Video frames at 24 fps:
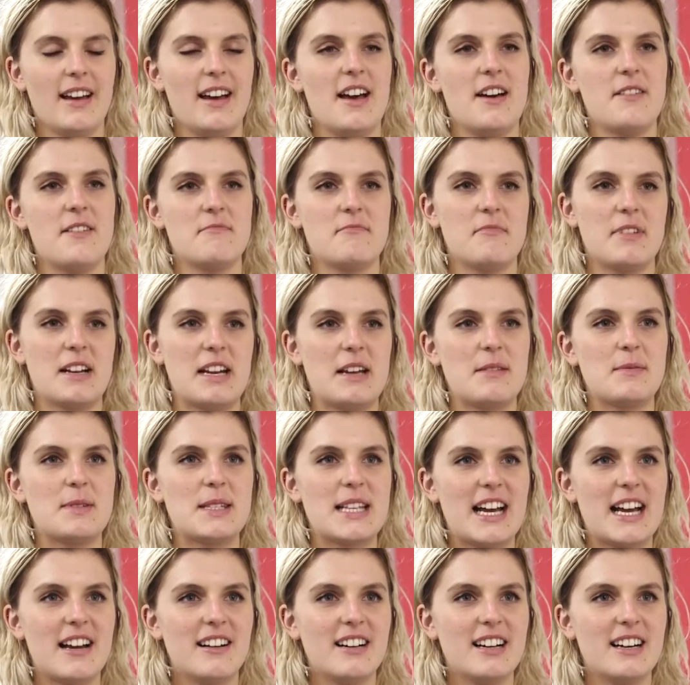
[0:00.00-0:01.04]
My name's
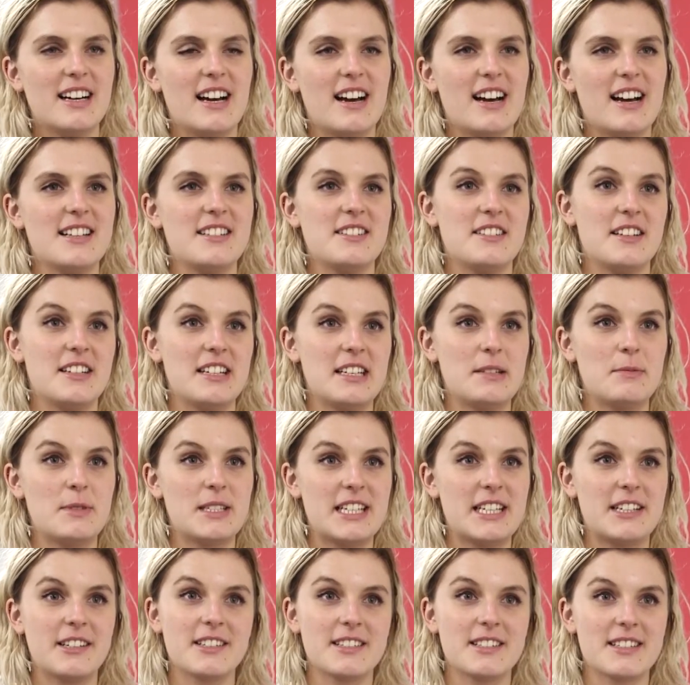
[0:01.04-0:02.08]
Sarah. I studied
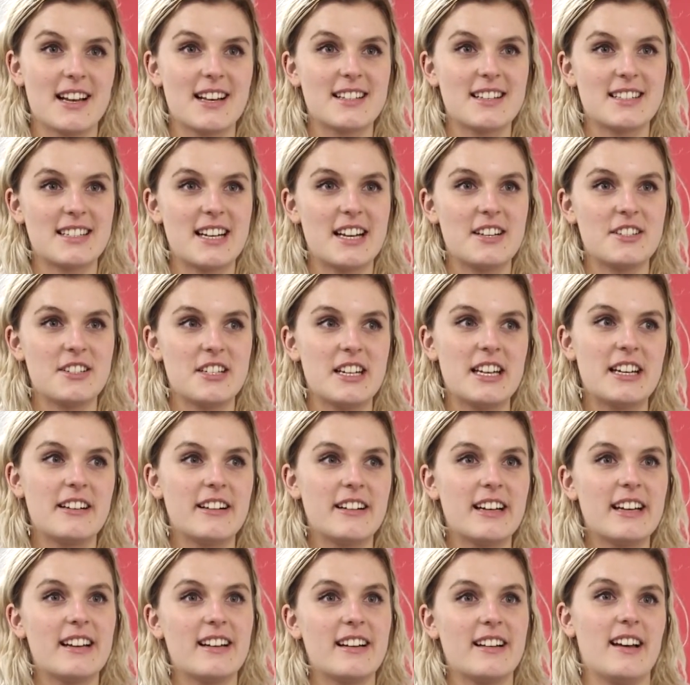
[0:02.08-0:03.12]
material science and
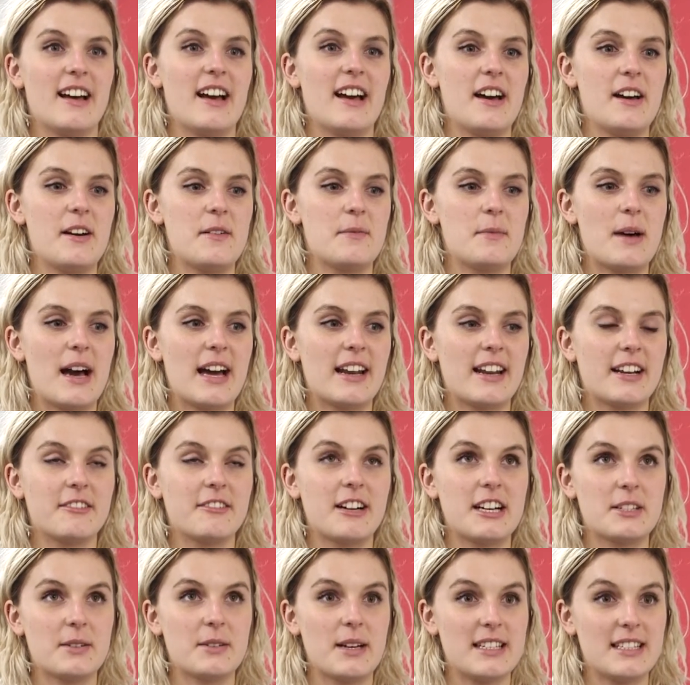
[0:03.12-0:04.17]
engineering and I
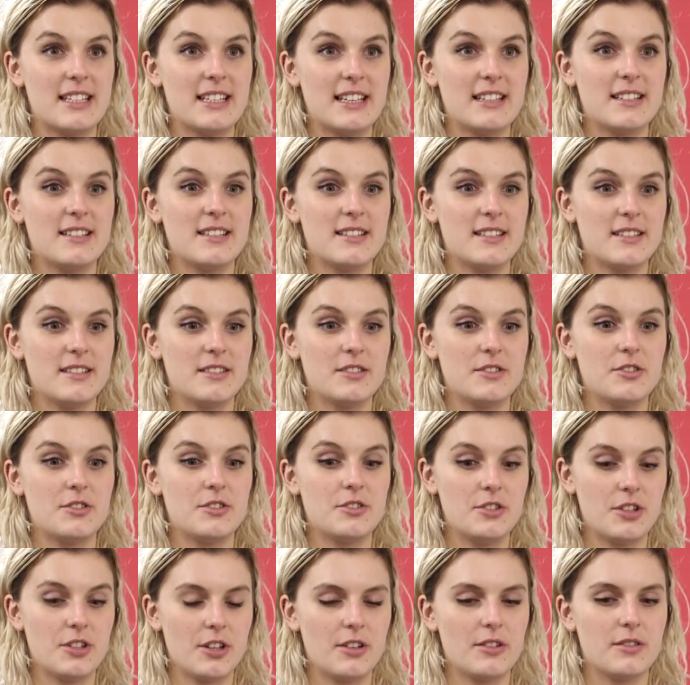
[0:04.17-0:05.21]
graduated
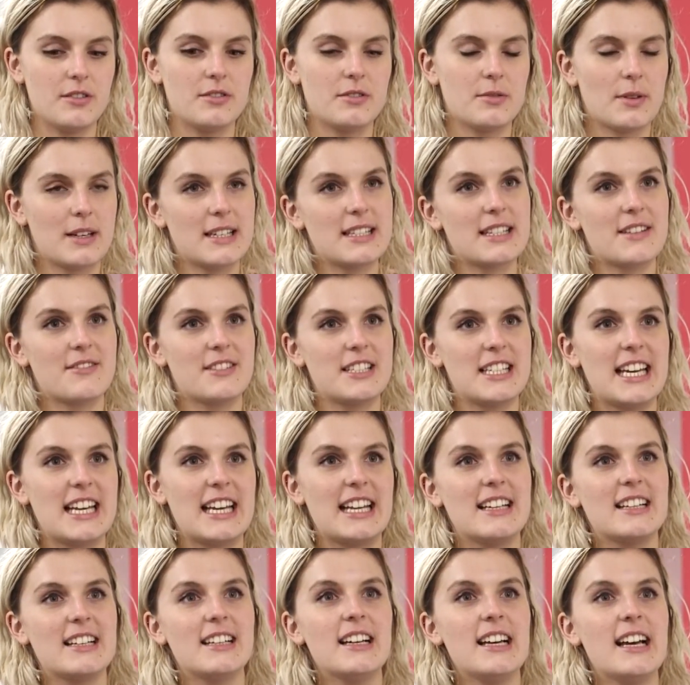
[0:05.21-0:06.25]
June
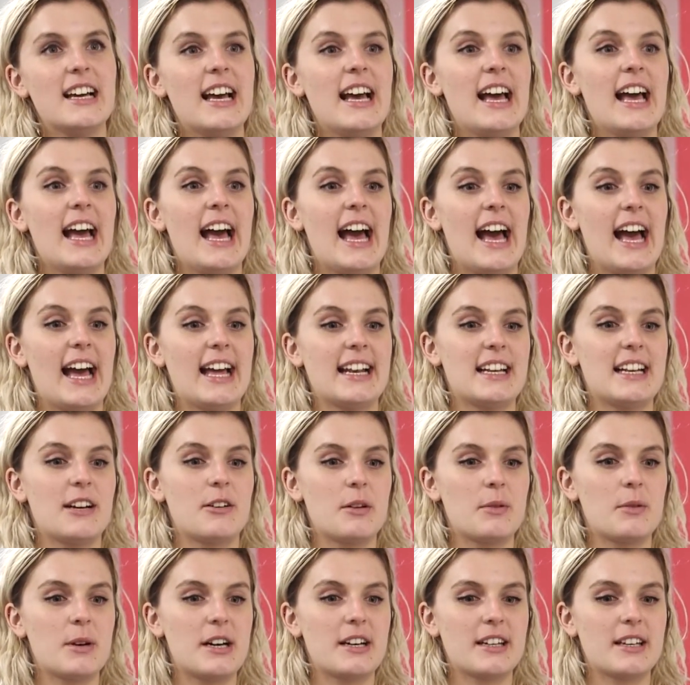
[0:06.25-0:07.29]
2017, and now I
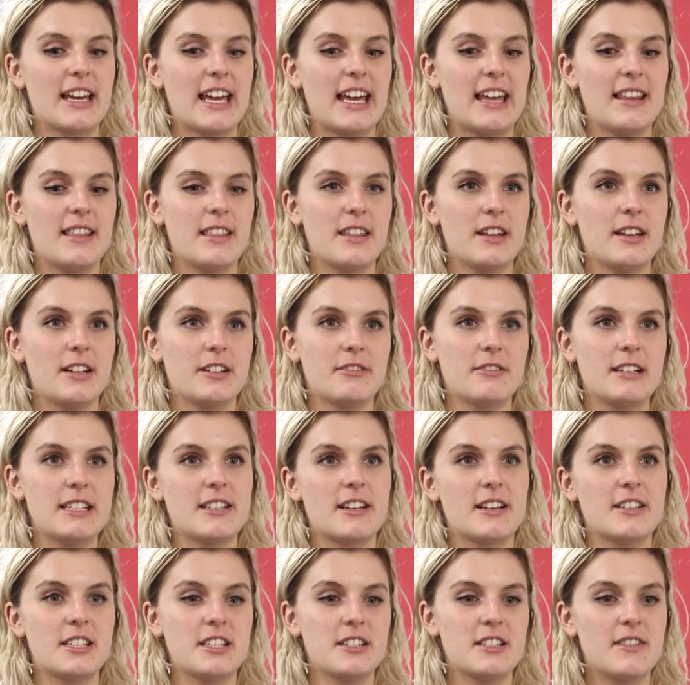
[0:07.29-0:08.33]
work in the
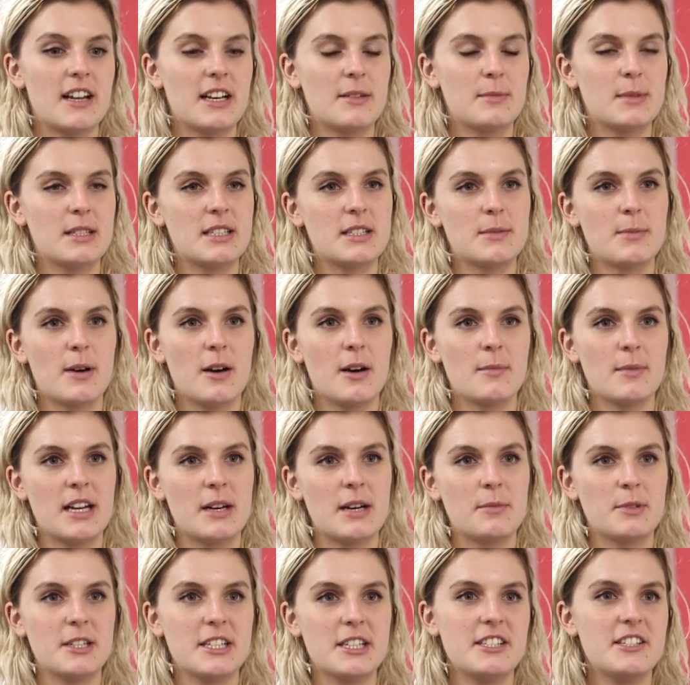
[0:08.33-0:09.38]
research and development department
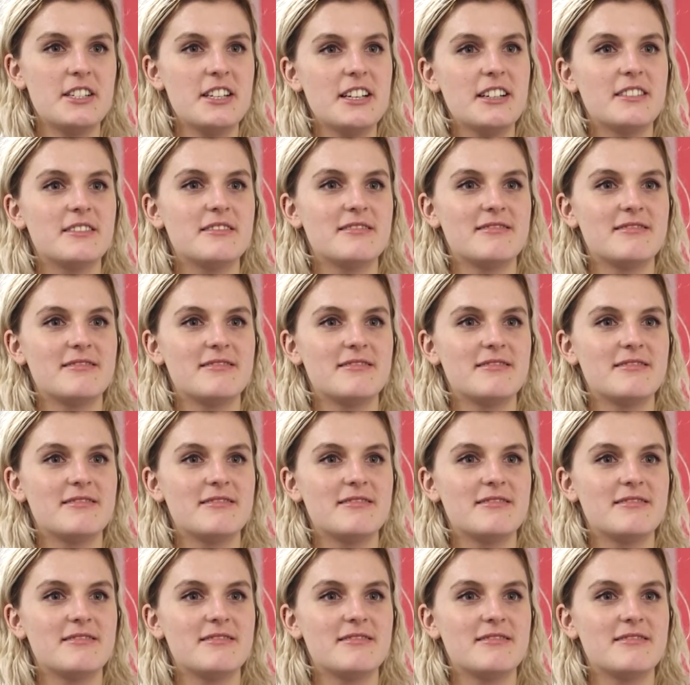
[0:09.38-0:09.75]
at British Steel.